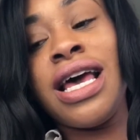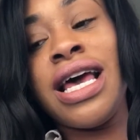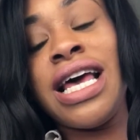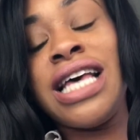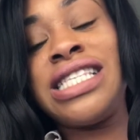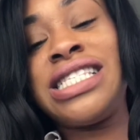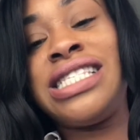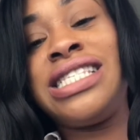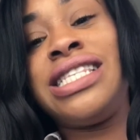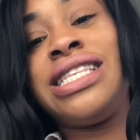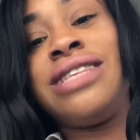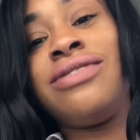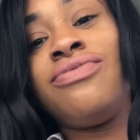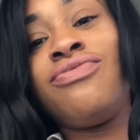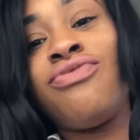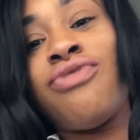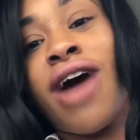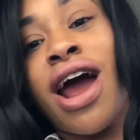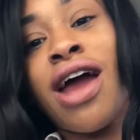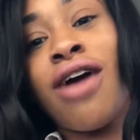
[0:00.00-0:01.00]
It's
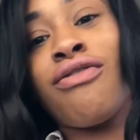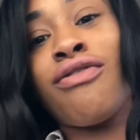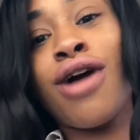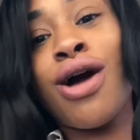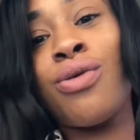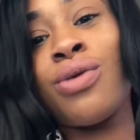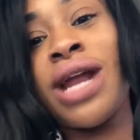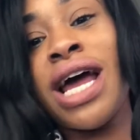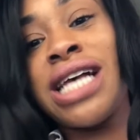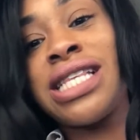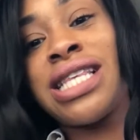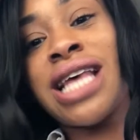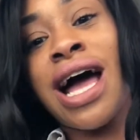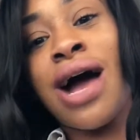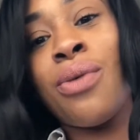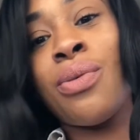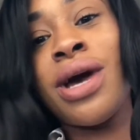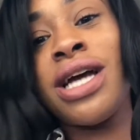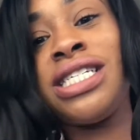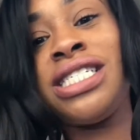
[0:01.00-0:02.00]
right around that
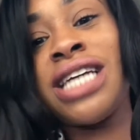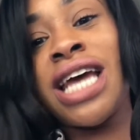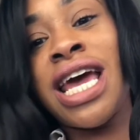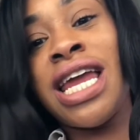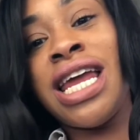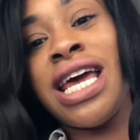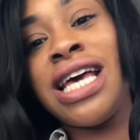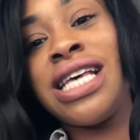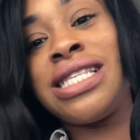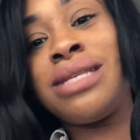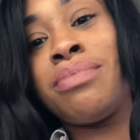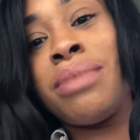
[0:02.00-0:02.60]
time where Janet is